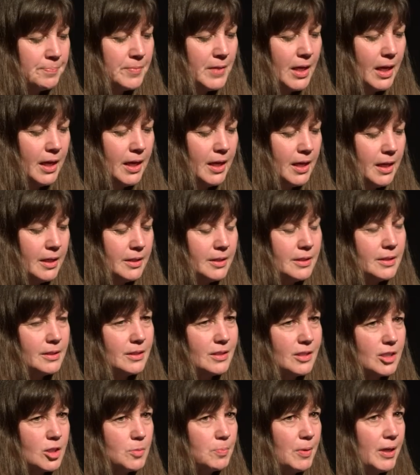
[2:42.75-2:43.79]
And
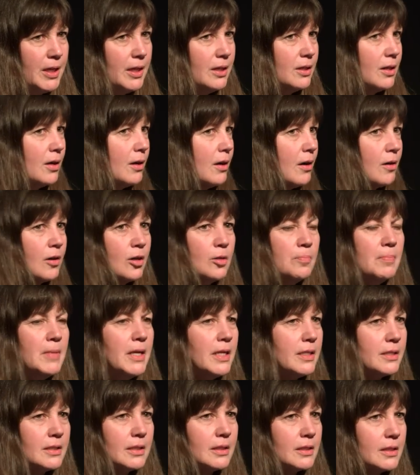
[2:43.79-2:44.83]
despite our
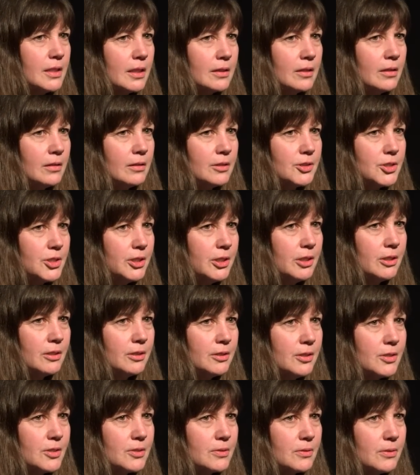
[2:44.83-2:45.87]
amazing technology here on
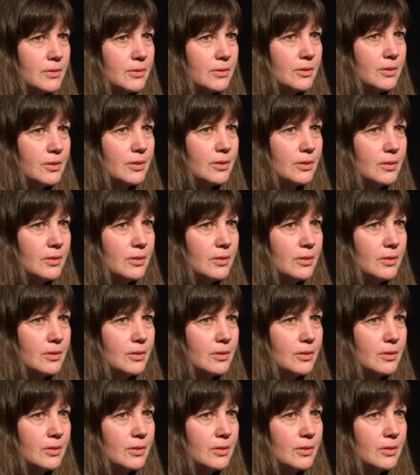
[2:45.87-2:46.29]
this earth,